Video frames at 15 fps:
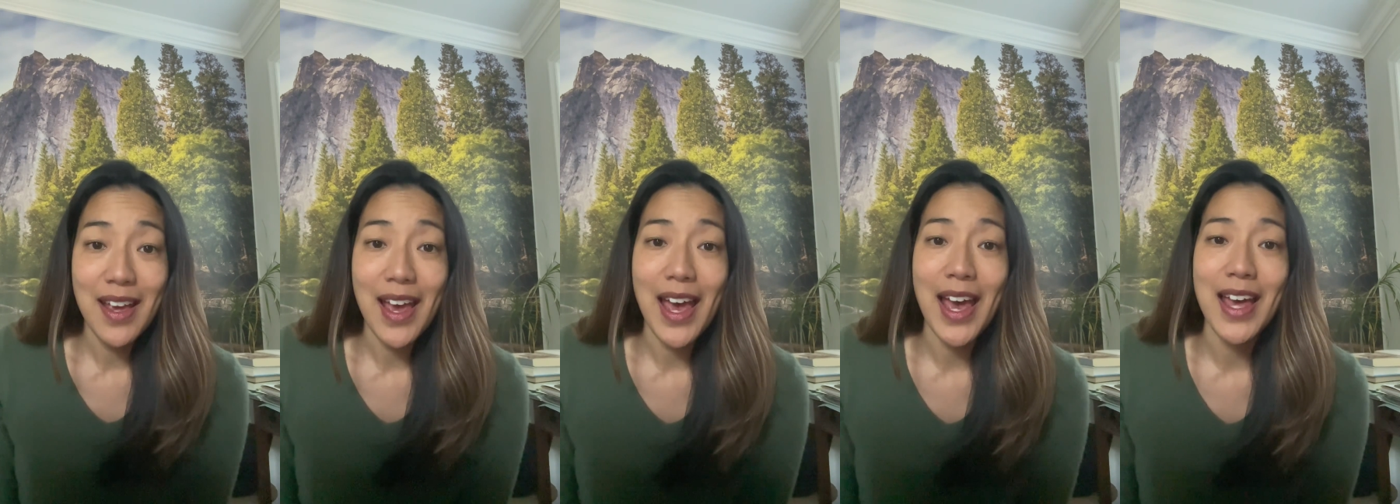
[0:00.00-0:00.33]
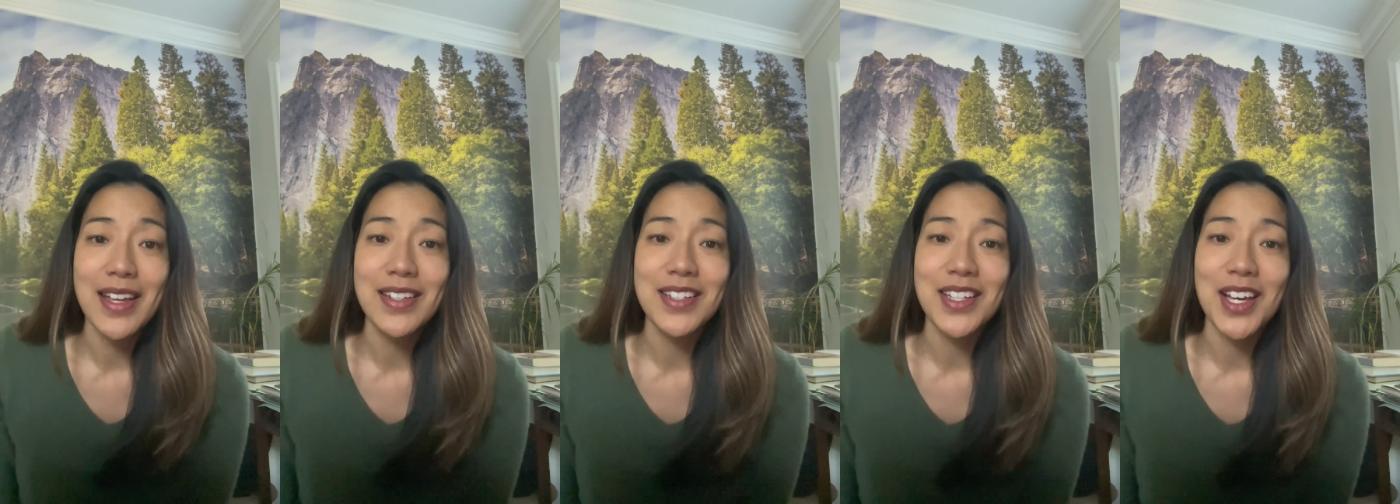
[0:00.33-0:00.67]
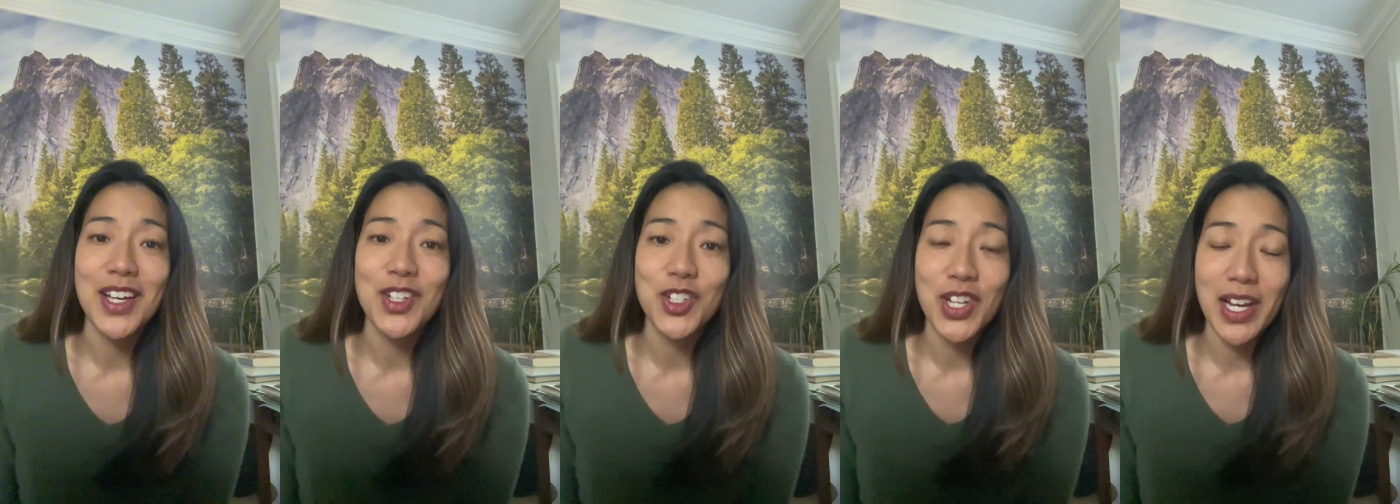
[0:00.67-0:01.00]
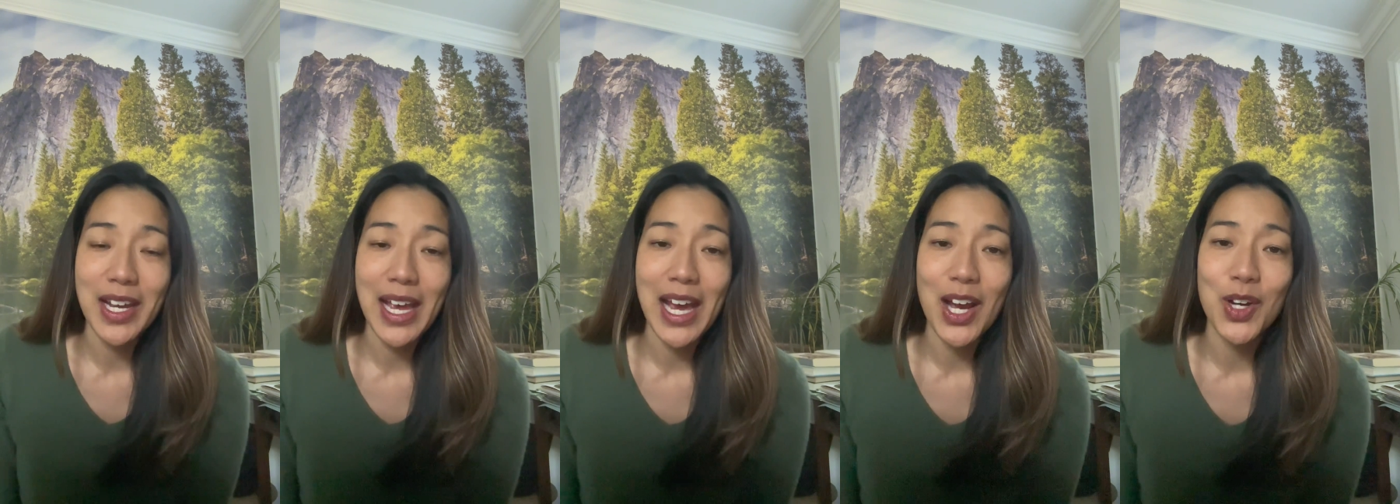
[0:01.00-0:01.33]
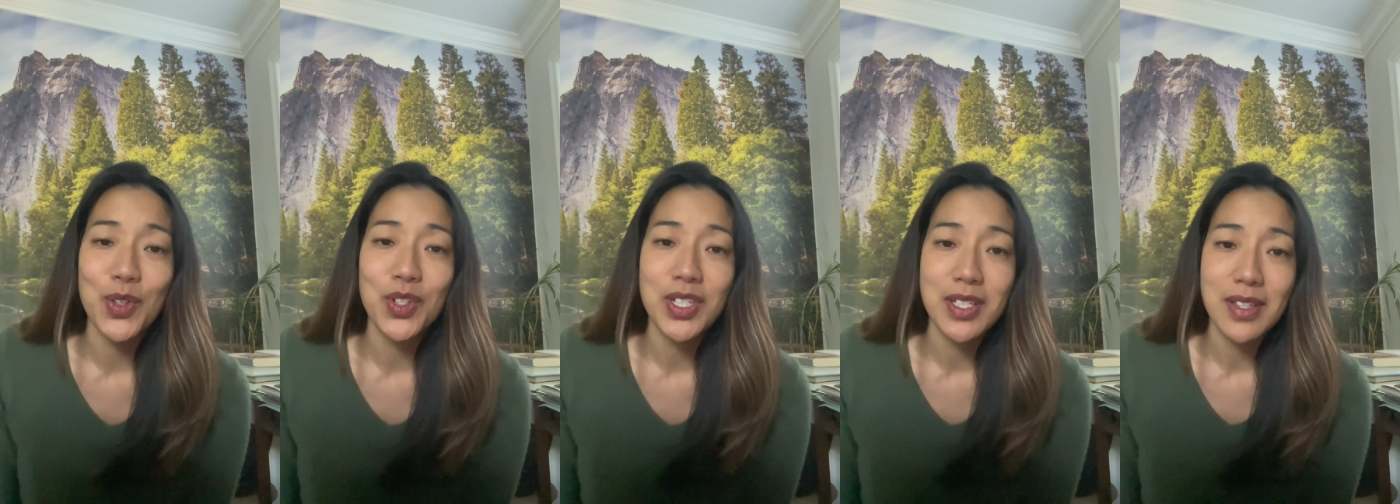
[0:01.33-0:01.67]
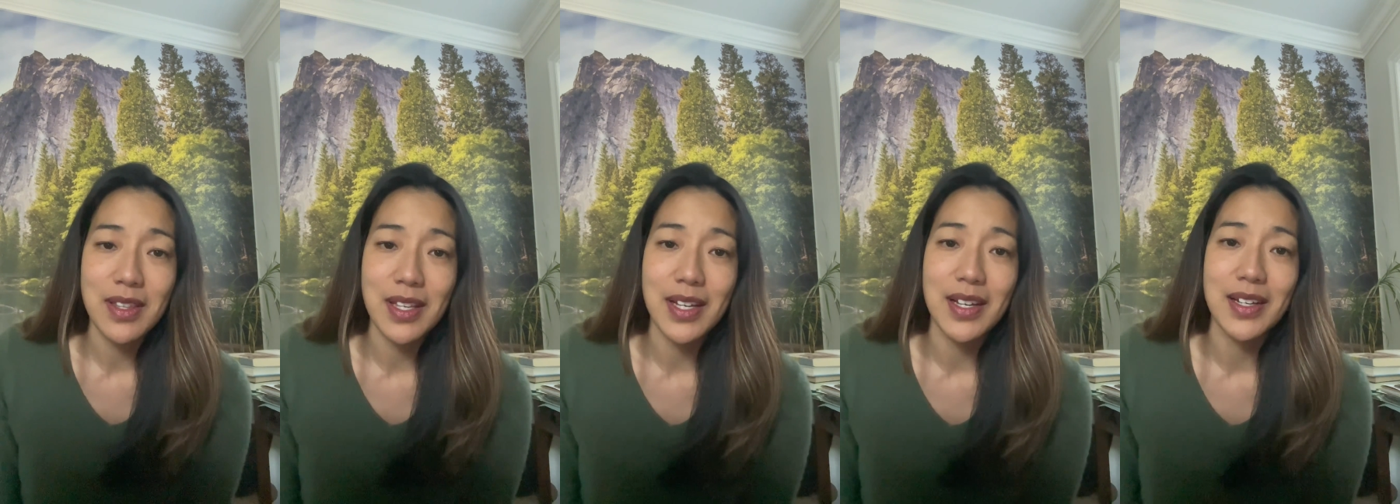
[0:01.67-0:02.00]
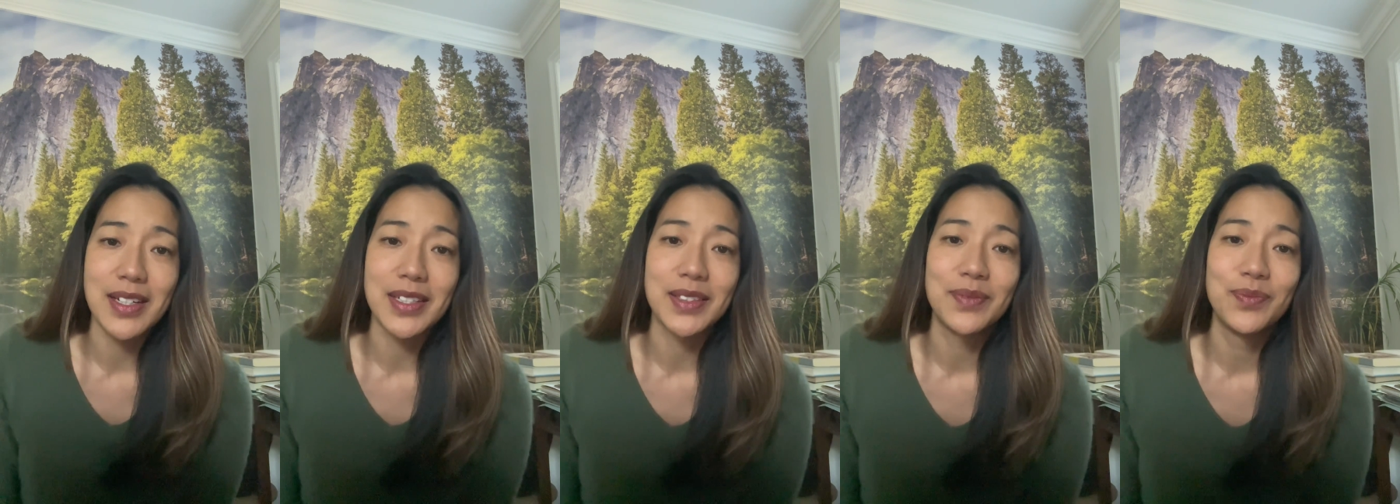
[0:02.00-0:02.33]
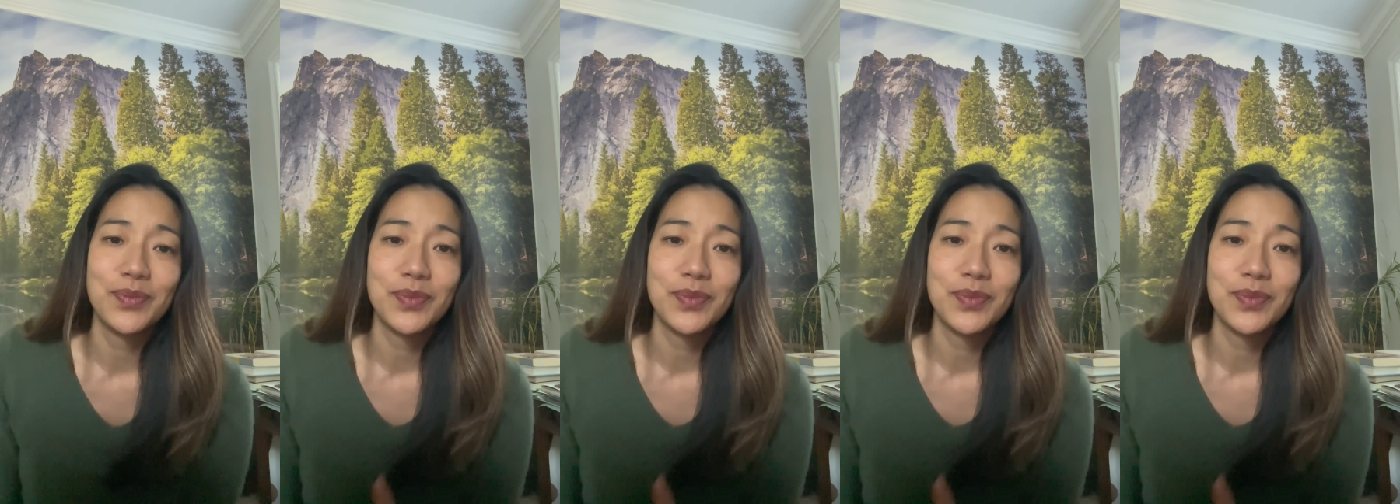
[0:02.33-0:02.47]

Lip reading: and check out the